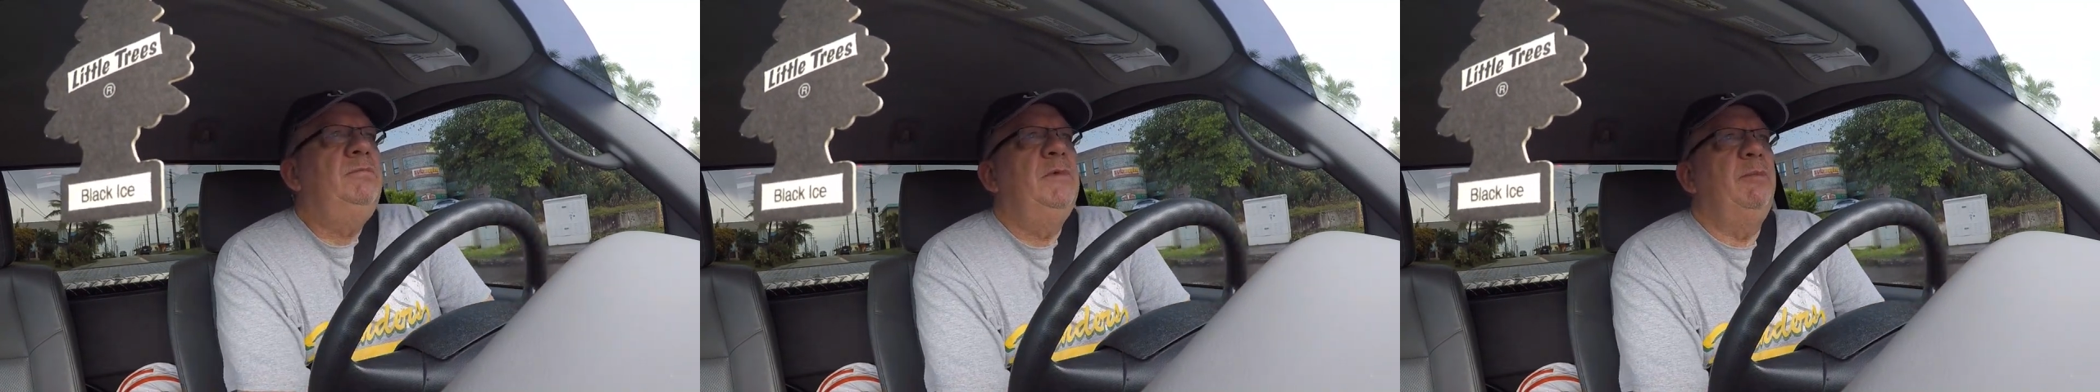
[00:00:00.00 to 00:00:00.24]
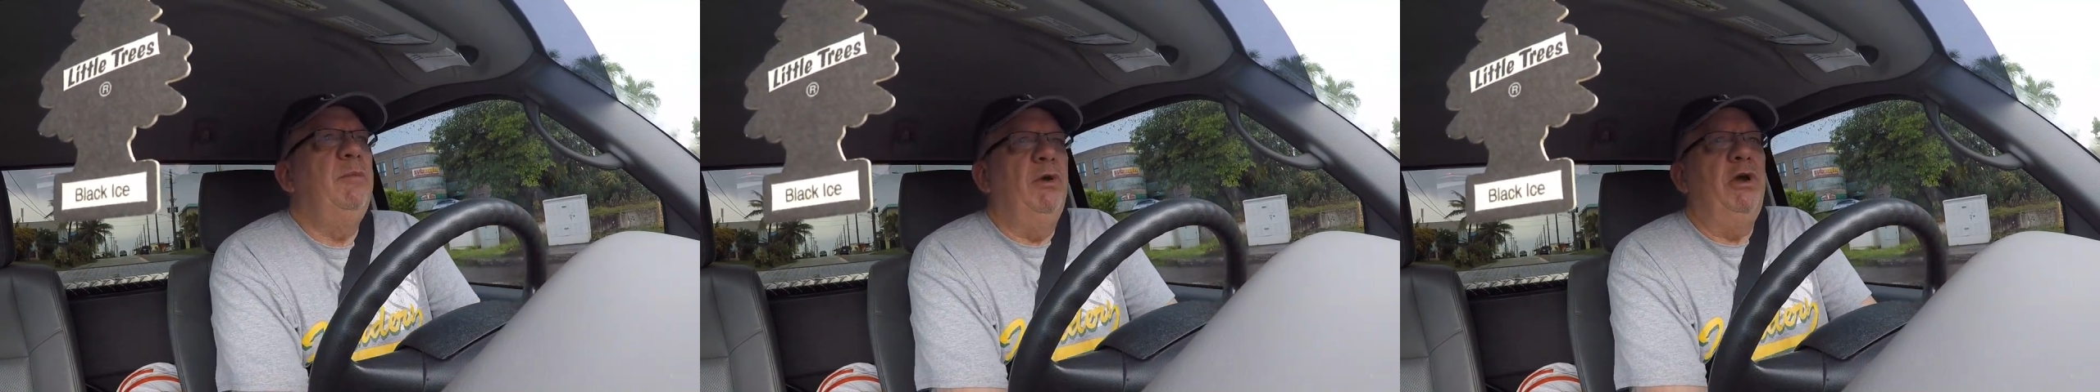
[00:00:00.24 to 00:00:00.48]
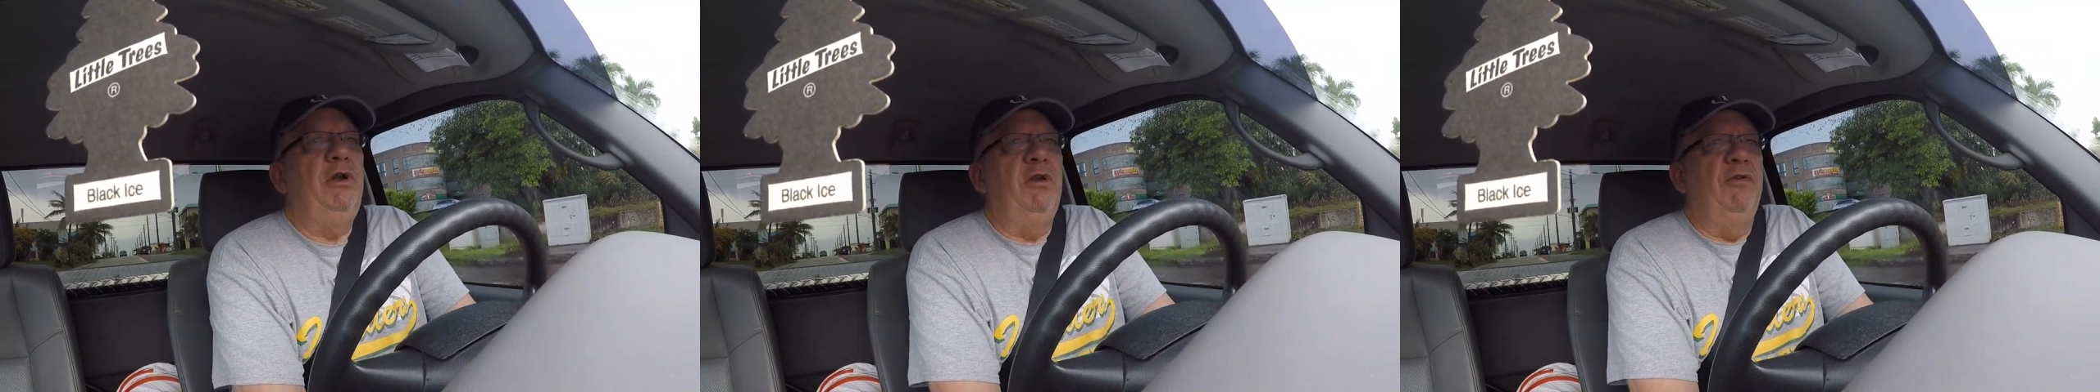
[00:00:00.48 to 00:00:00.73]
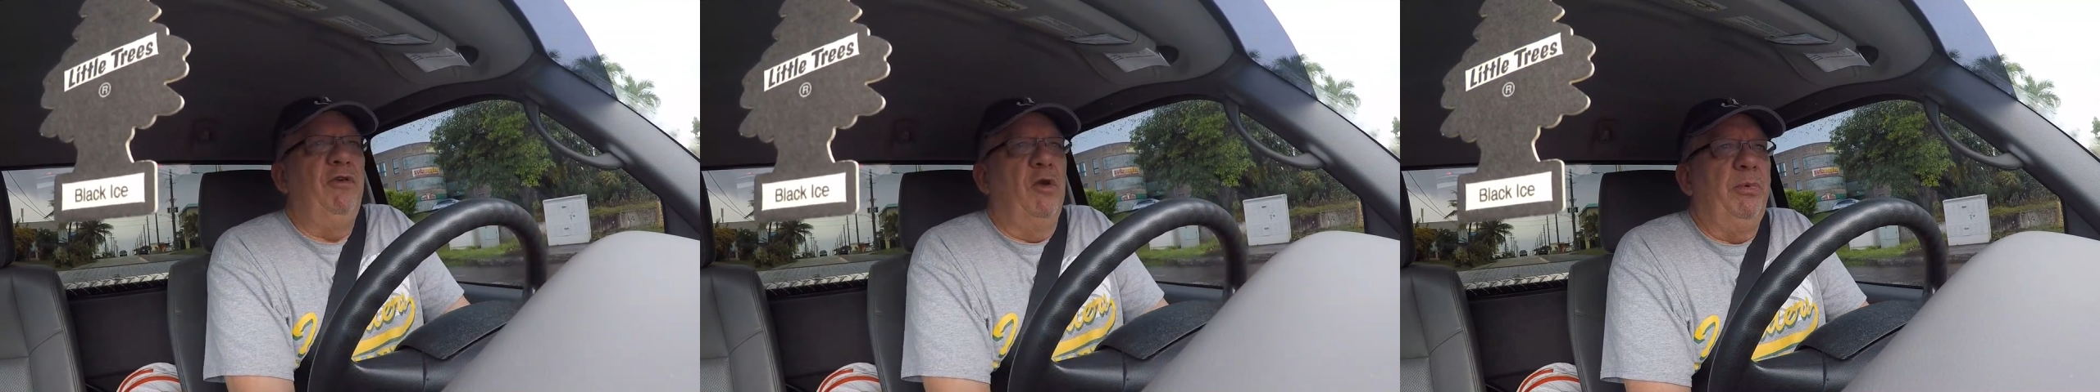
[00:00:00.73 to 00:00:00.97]
I've been married to
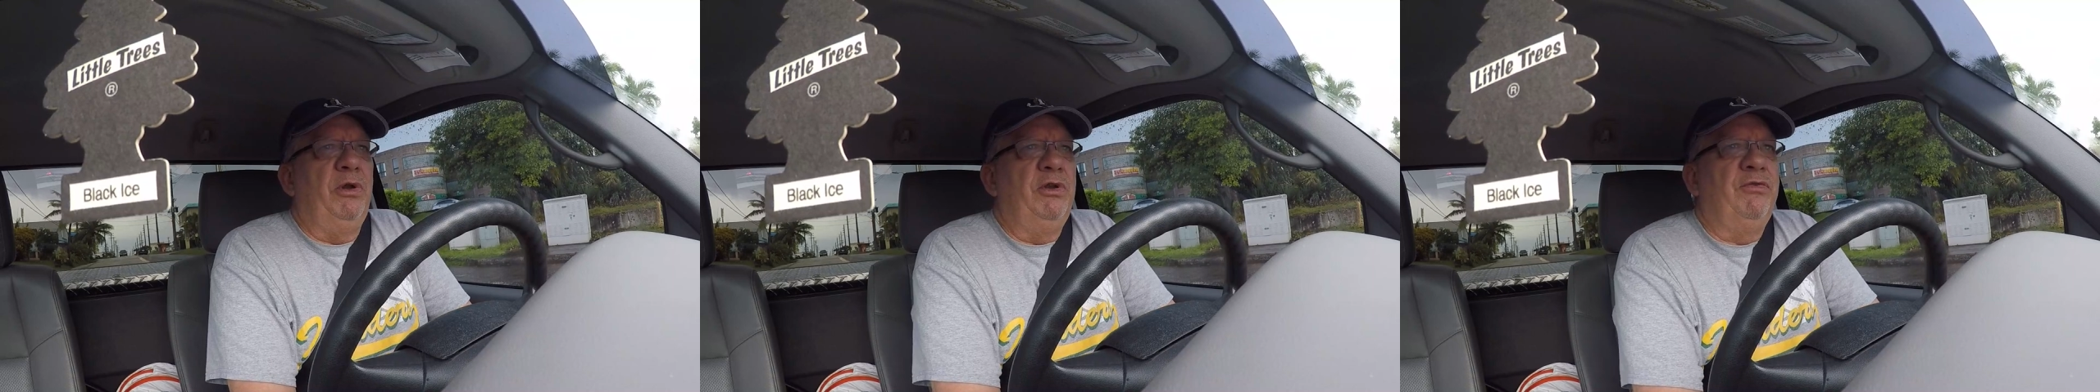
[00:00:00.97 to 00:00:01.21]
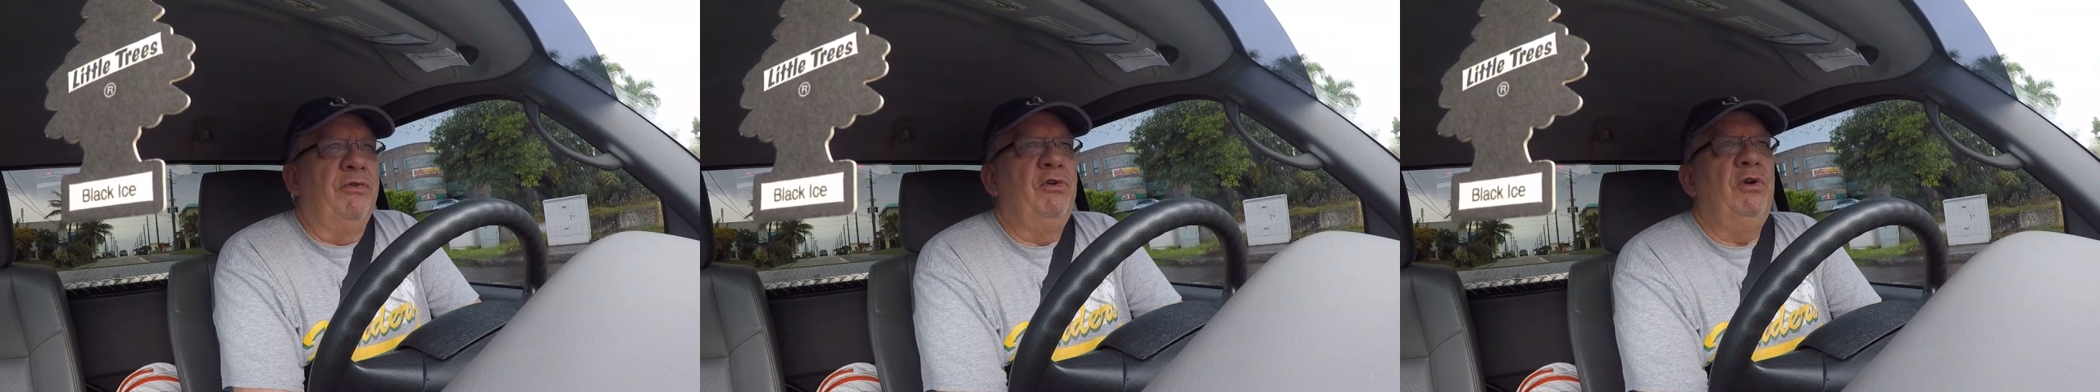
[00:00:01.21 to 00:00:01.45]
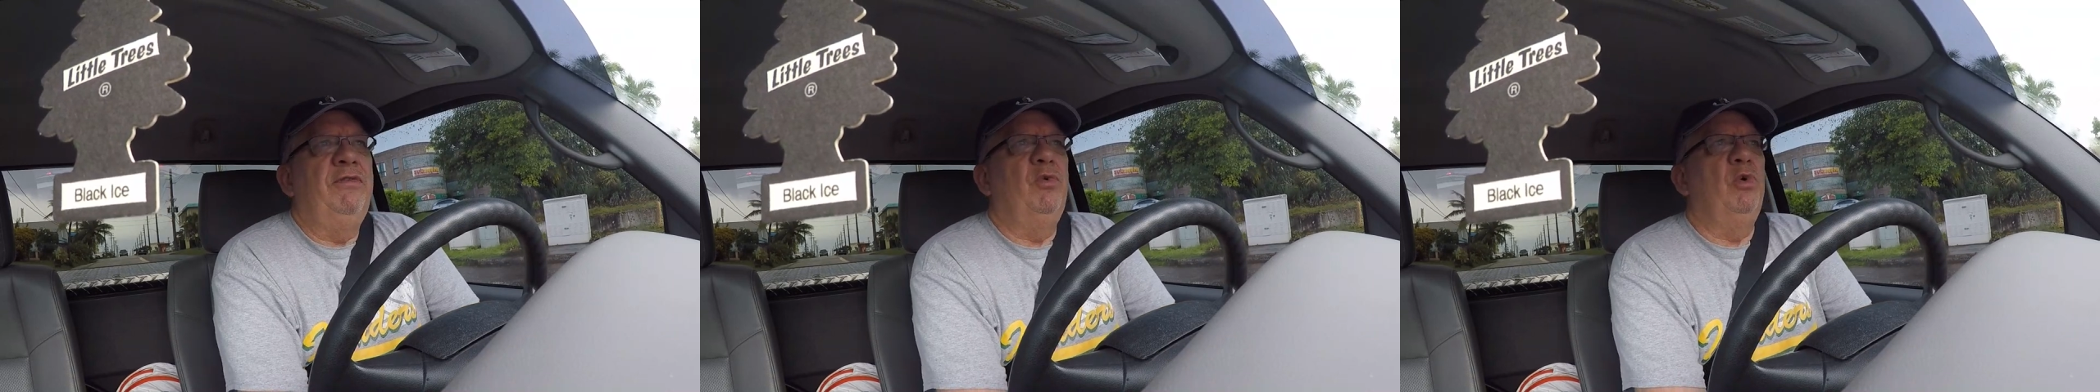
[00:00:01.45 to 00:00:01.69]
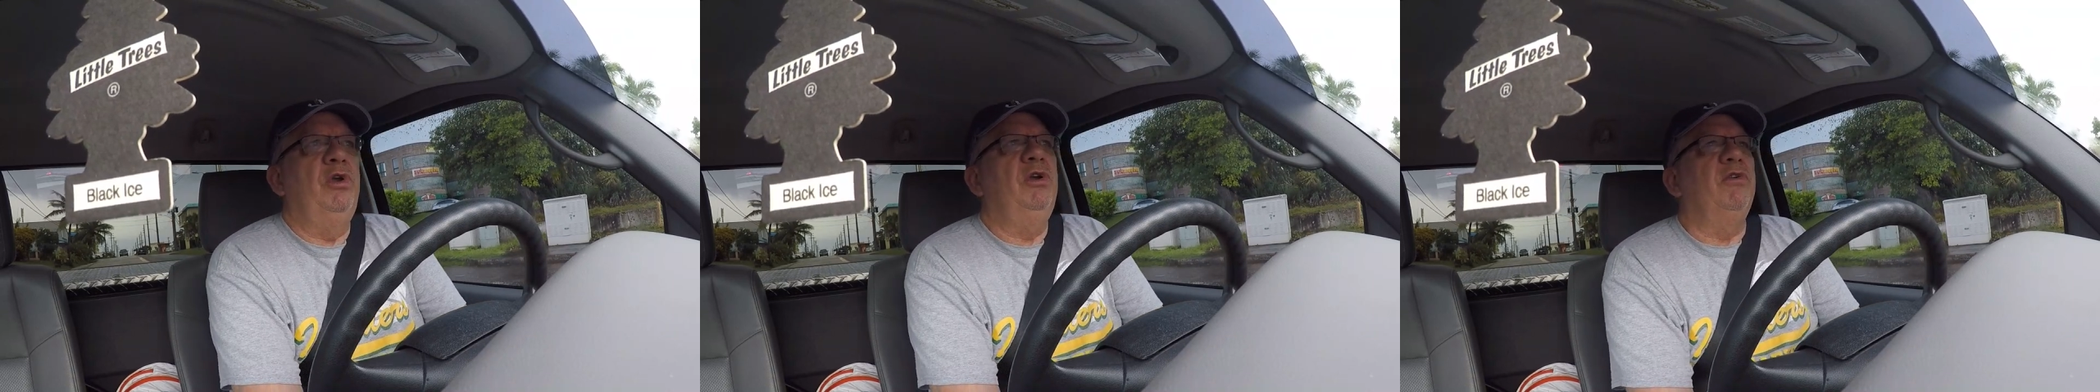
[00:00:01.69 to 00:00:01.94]
the Philippines for
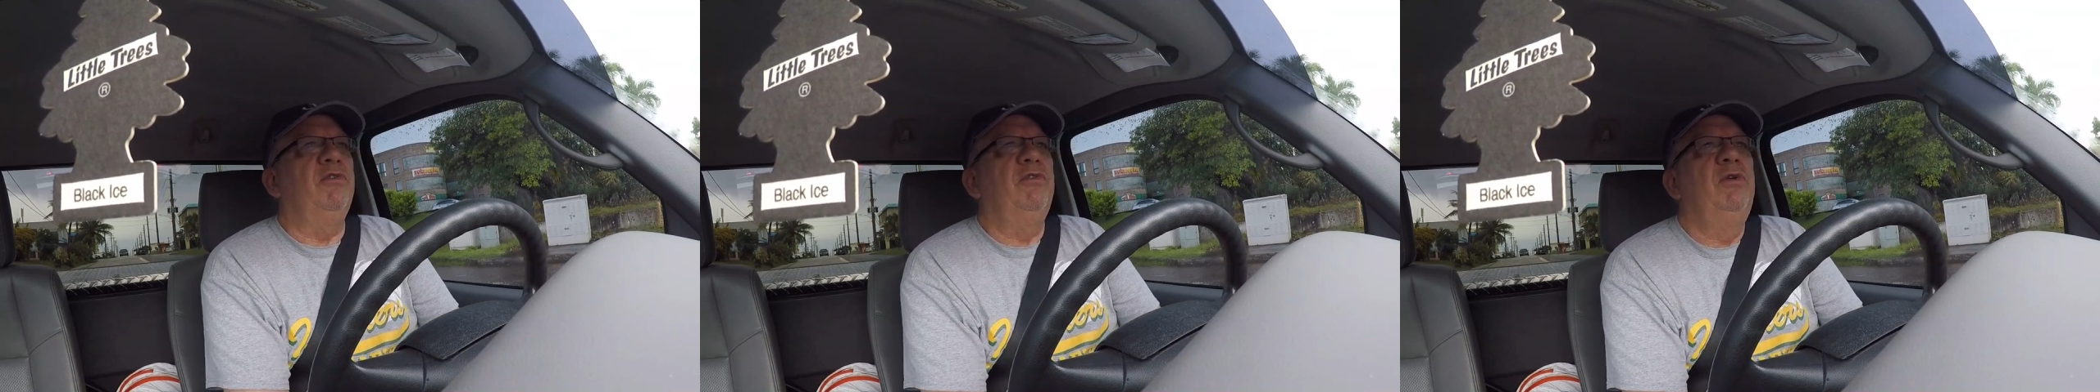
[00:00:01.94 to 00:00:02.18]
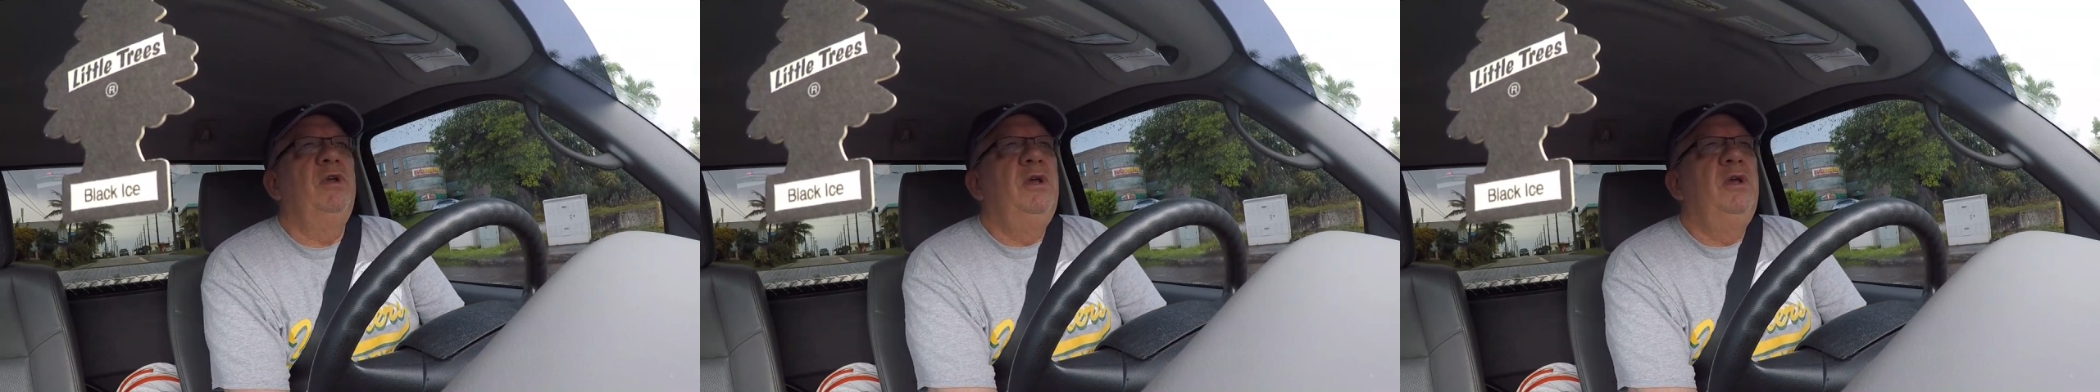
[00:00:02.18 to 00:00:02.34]
thirty-four years,